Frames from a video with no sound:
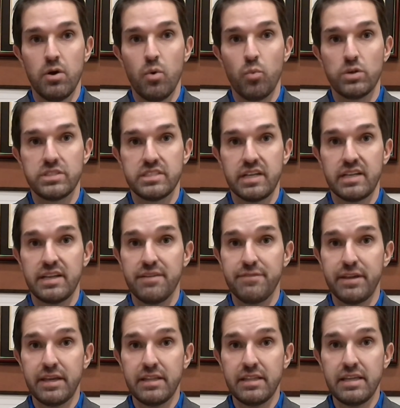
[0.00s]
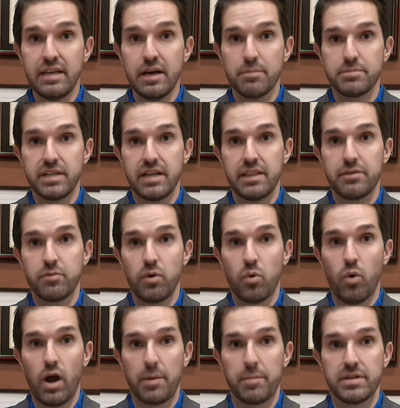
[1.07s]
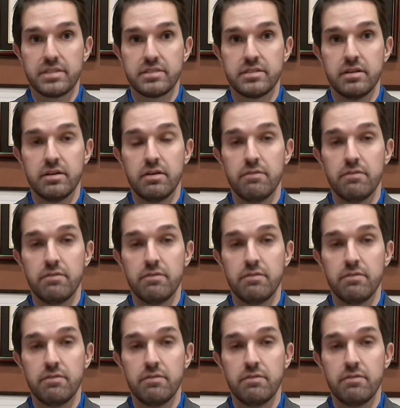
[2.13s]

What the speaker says: which significantly updated the requirements